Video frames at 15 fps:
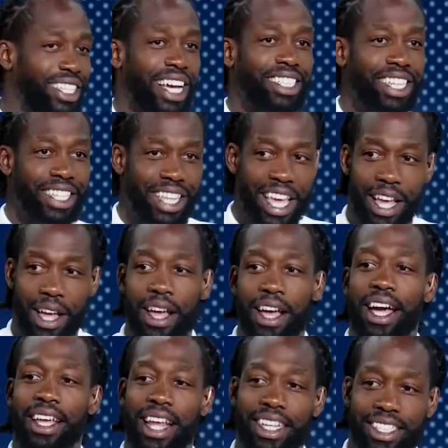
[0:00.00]
Patrick Beverly
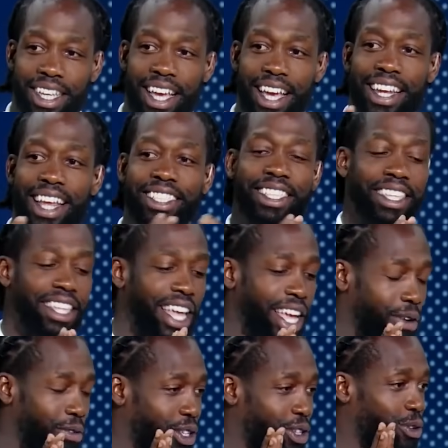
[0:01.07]
demolished Chris
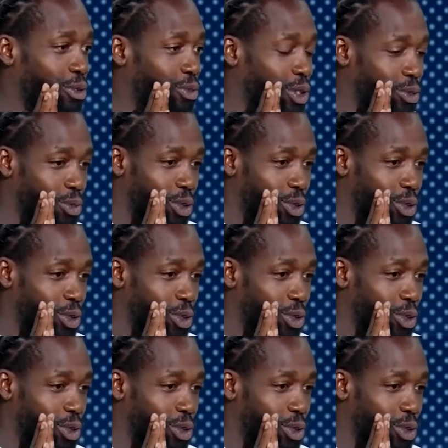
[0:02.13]
Paul on